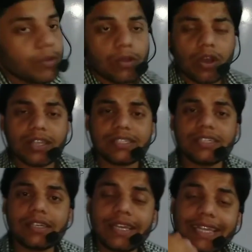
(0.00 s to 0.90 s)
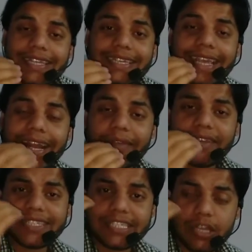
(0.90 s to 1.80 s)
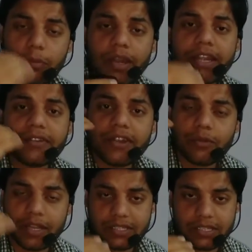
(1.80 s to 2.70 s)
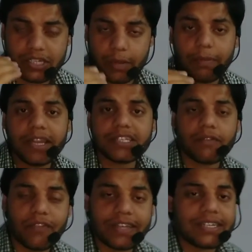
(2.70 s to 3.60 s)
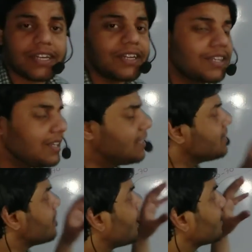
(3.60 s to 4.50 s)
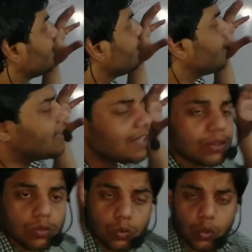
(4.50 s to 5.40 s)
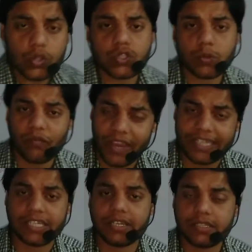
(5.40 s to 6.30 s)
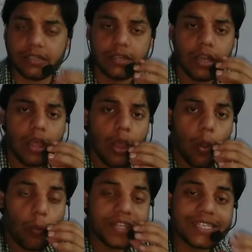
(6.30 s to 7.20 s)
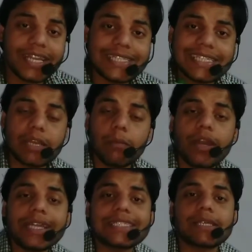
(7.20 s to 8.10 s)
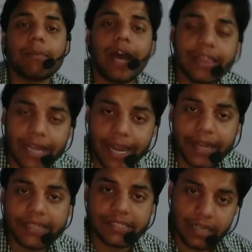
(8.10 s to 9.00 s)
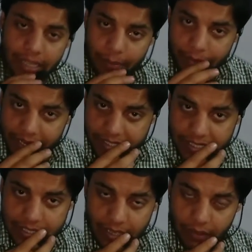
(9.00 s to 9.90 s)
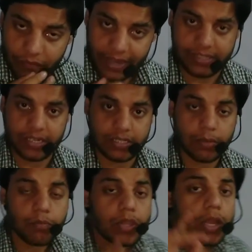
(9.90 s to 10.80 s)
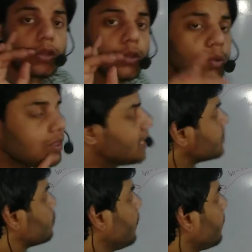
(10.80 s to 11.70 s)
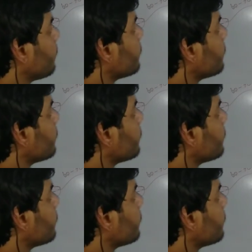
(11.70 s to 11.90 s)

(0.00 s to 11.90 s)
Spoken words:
because cleavage stimulatory termination factor, these are those factors which can stimulate some other additional termination factors. Due to this way,